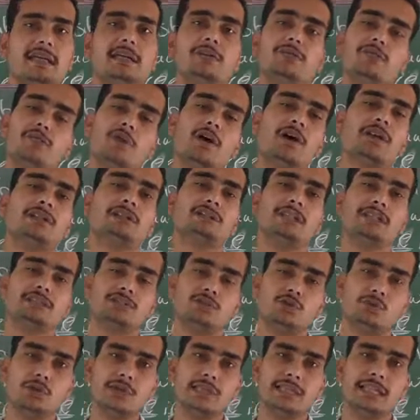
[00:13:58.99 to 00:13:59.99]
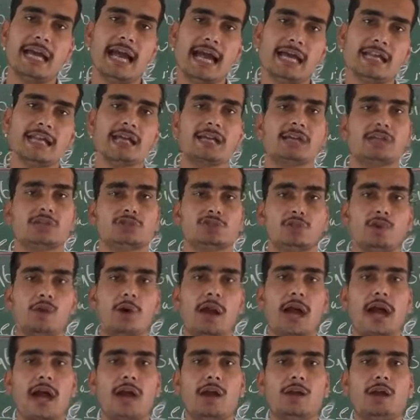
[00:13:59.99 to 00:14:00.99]
If you are just doing that,
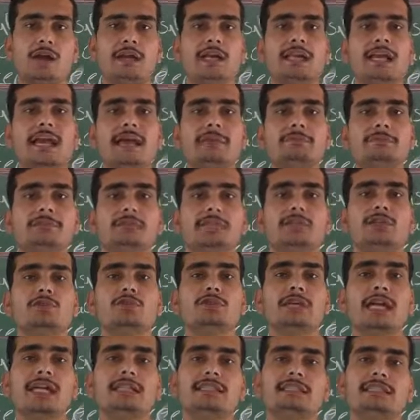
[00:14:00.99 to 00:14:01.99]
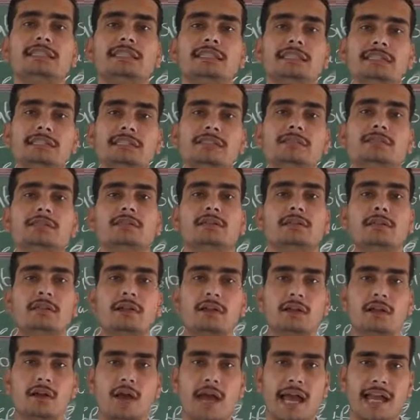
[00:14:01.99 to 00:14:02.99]
so already I am saying you that this
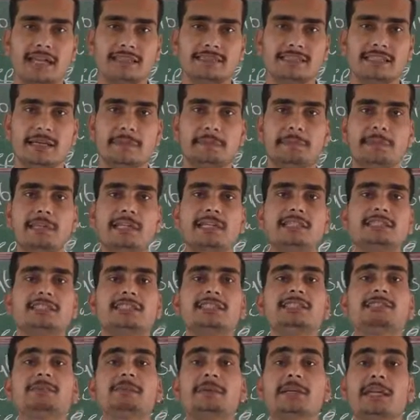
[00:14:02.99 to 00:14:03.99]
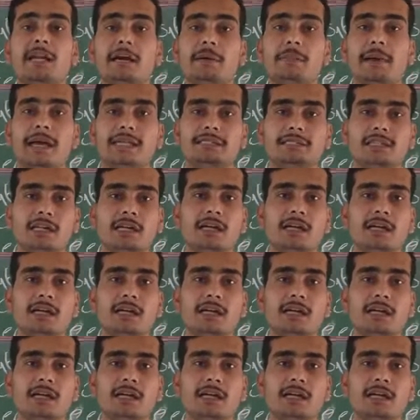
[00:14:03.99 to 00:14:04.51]
acceptance is become as